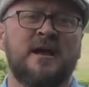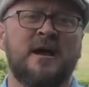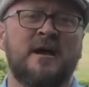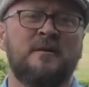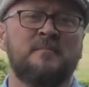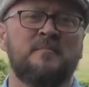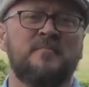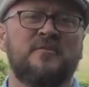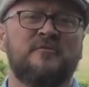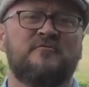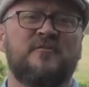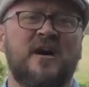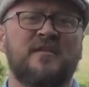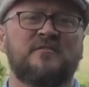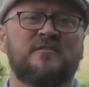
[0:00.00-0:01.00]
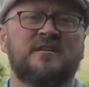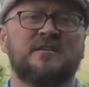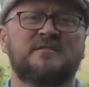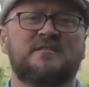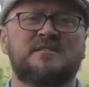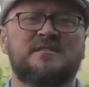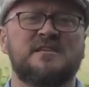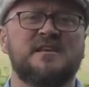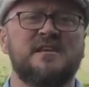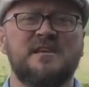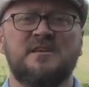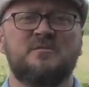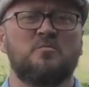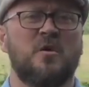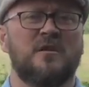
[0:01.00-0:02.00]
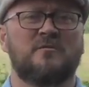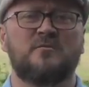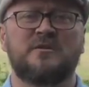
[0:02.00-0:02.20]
The father could see what